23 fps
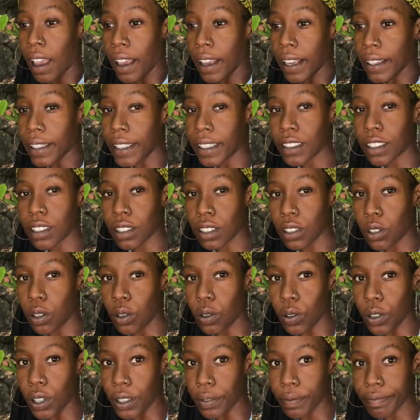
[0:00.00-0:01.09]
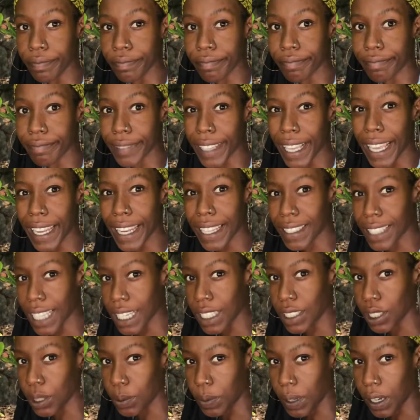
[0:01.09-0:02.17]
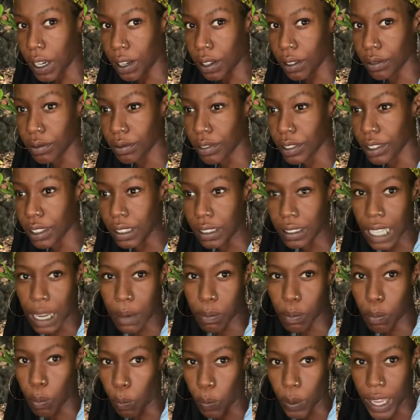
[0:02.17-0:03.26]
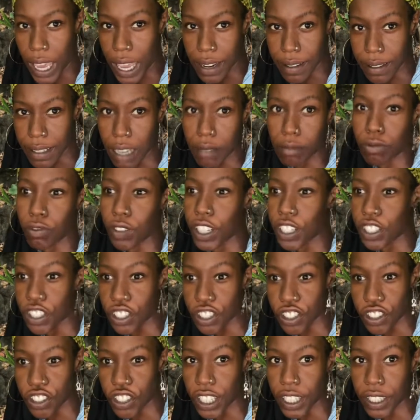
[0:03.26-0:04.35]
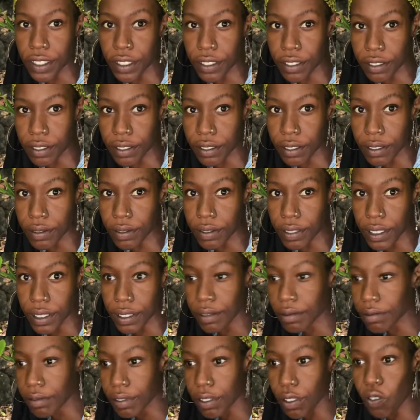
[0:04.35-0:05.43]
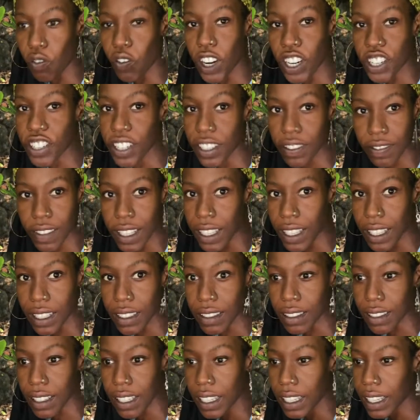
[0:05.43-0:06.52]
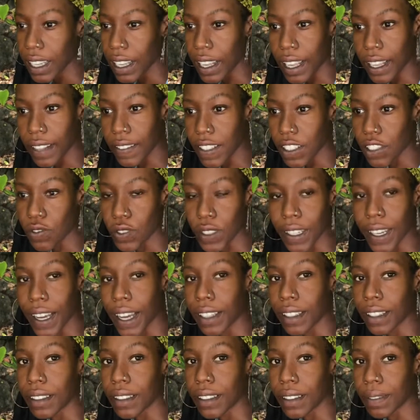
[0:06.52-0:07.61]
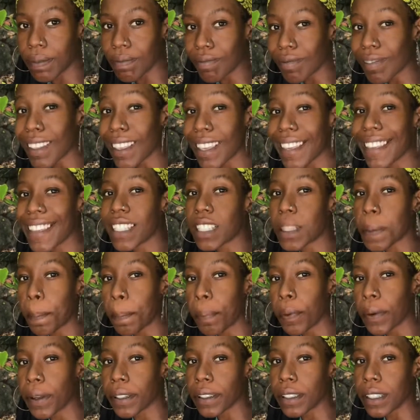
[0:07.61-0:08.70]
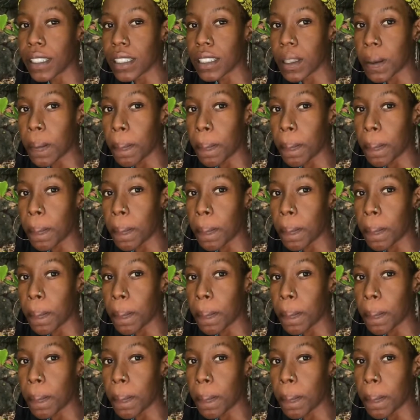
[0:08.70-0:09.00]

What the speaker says: get to the core, and it takes a while. We gotta stop rushing shit. Rushing things in this reality is pointless.